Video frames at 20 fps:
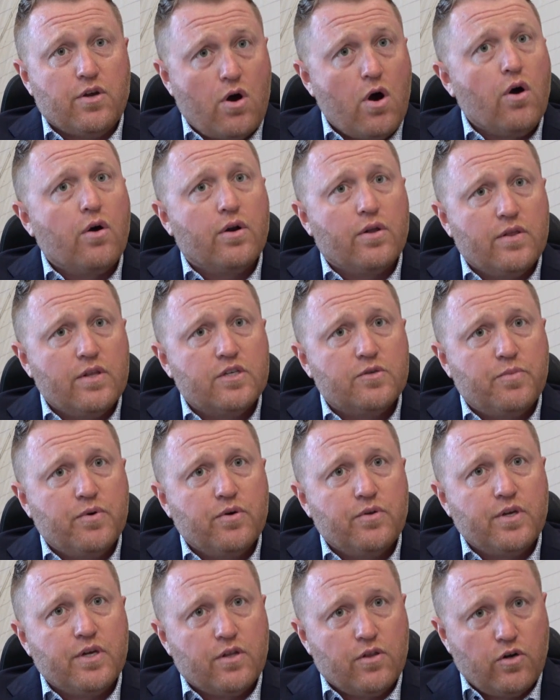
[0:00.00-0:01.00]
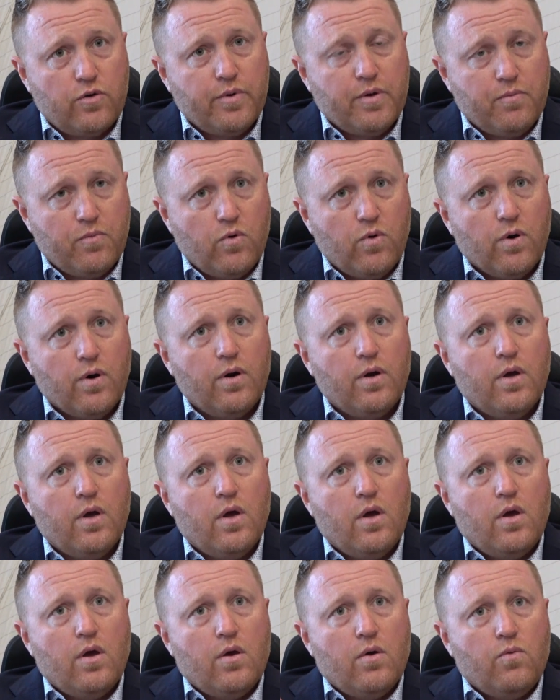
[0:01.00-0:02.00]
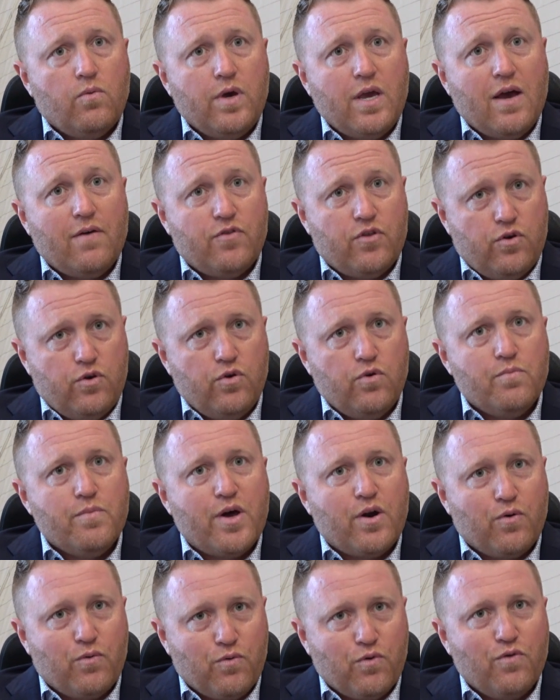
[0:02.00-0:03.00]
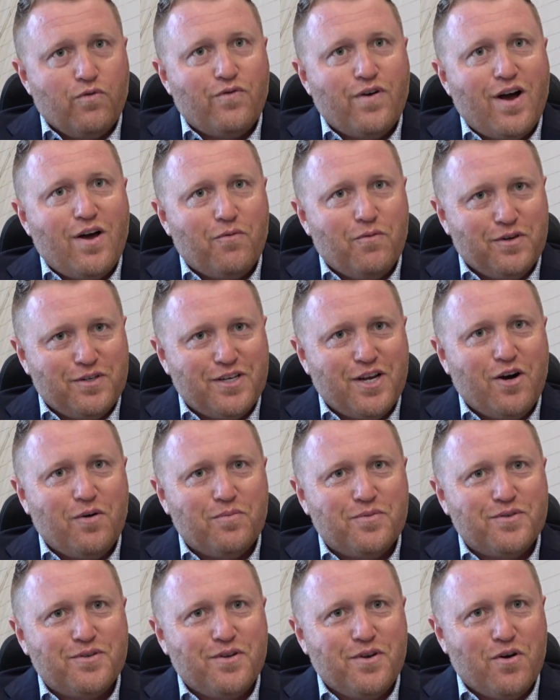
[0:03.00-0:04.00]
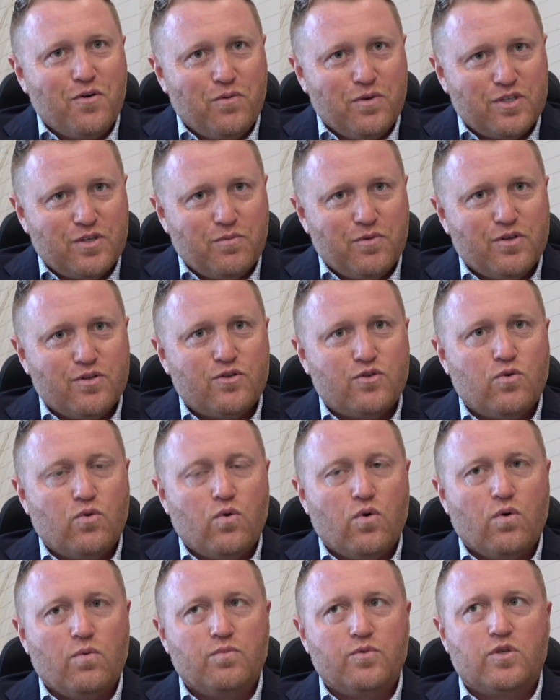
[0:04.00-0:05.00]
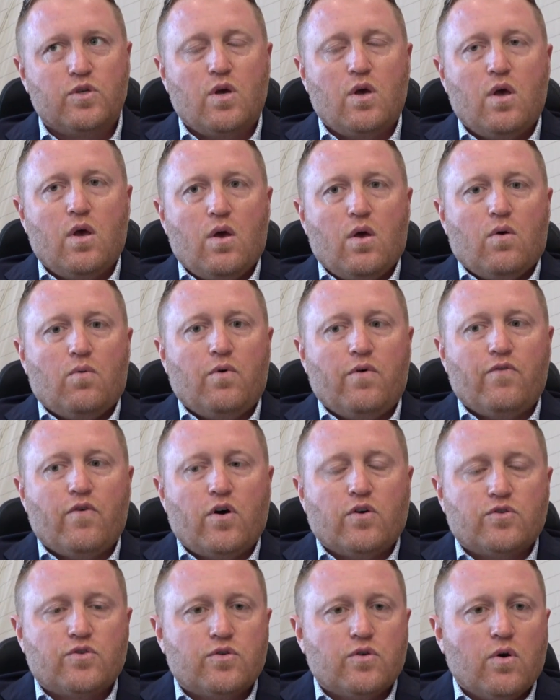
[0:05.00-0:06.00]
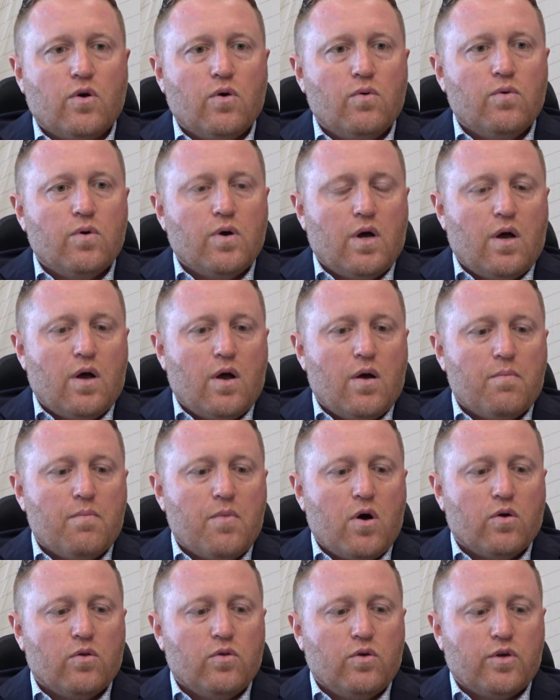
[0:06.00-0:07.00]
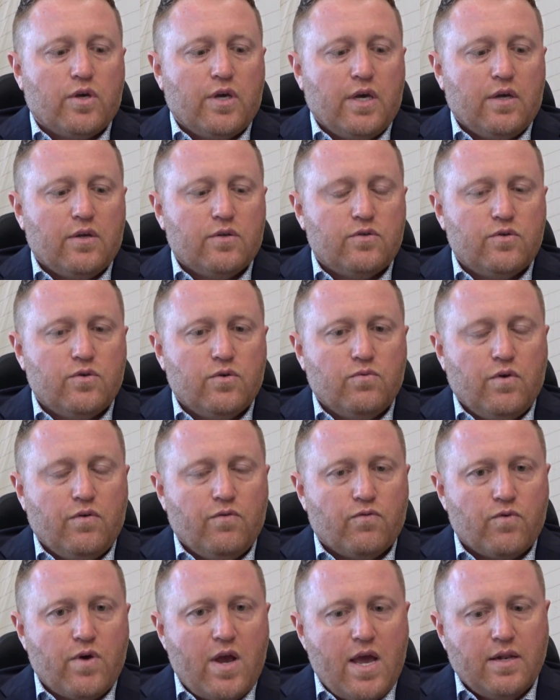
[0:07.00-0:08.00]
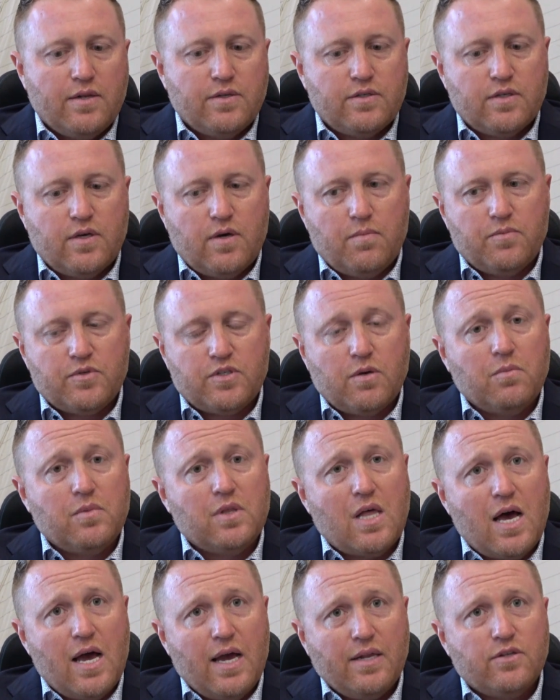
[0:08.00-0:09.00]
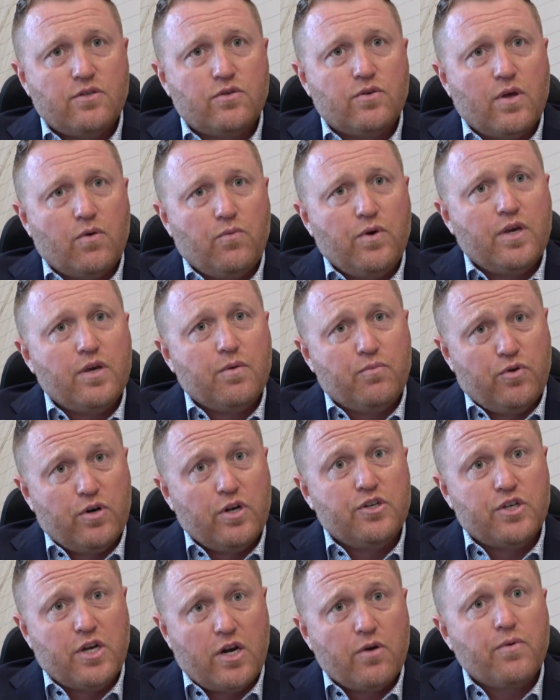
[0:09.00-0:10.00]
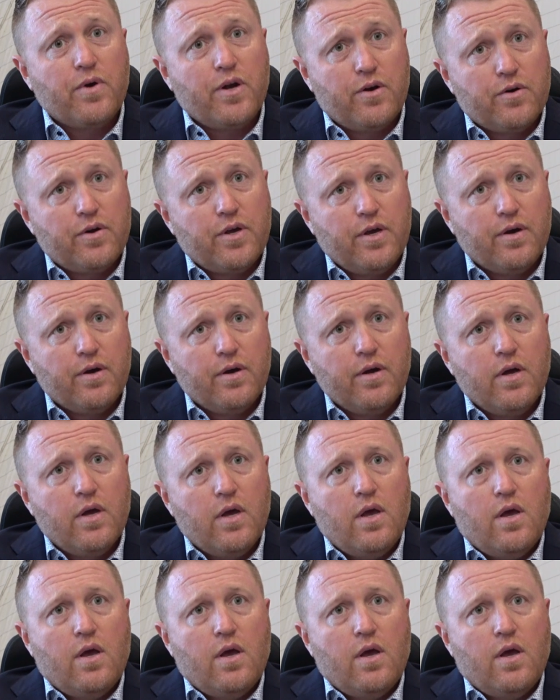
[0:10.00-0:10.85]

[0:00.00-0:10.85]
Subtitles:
to harden this building a little bit more. We have the new metal roof on, which helps, with some of the storms. We've also we've ran some lines so that we can put a generator here,